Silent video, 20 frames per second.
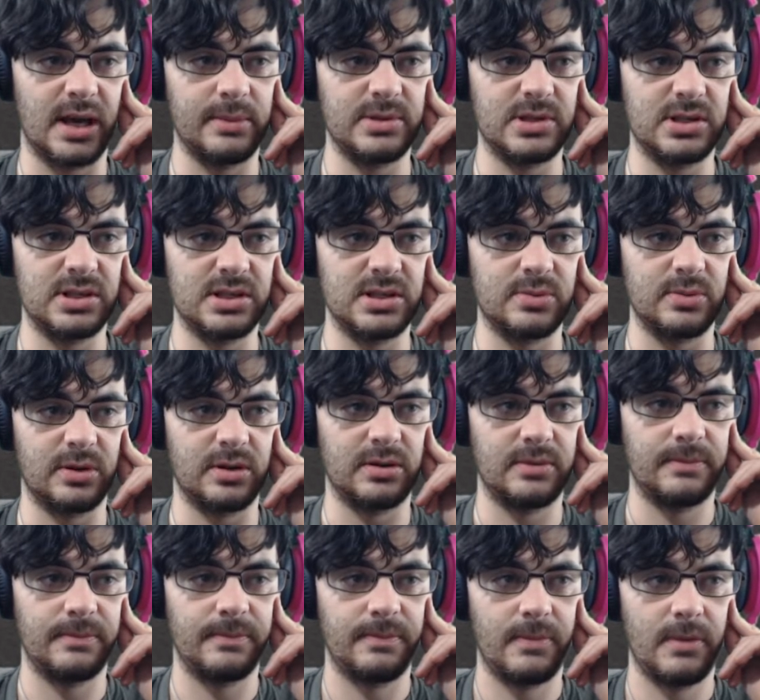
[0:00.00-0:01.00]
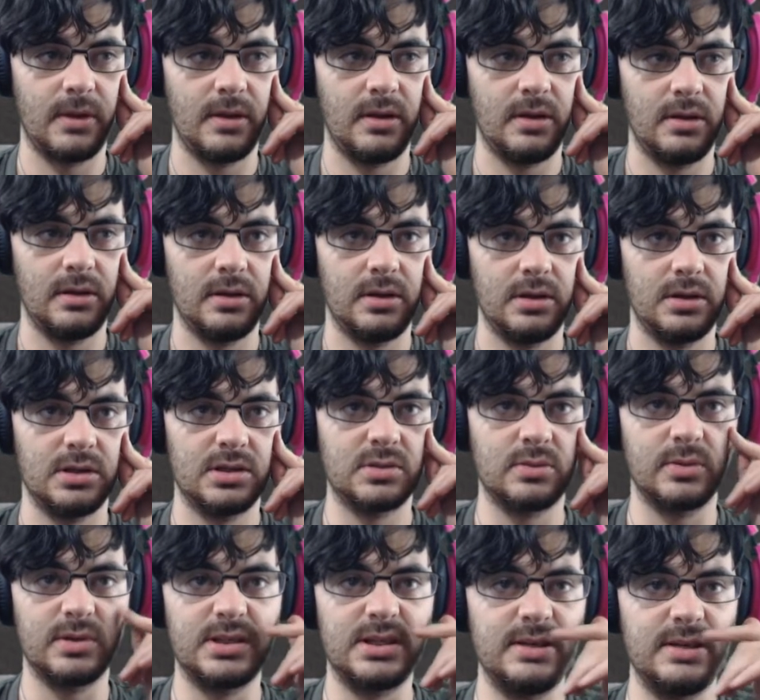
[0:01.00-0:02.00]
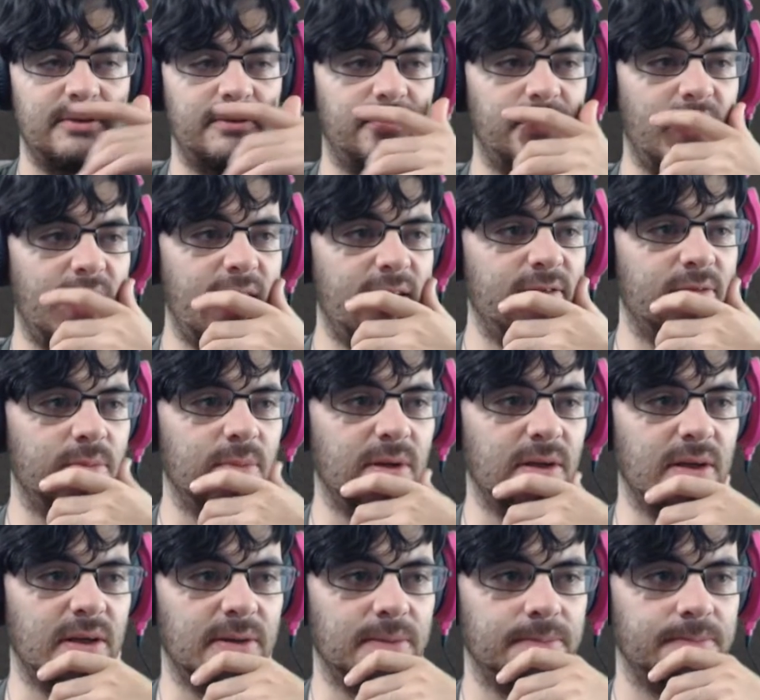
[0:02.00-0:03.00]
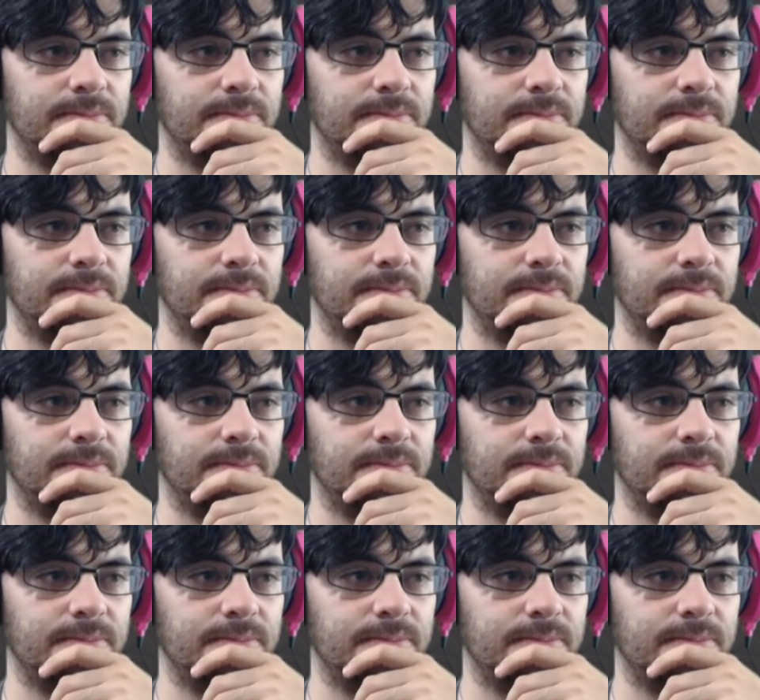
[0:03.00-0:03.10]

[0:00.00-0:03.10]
How much is this one? 25 million.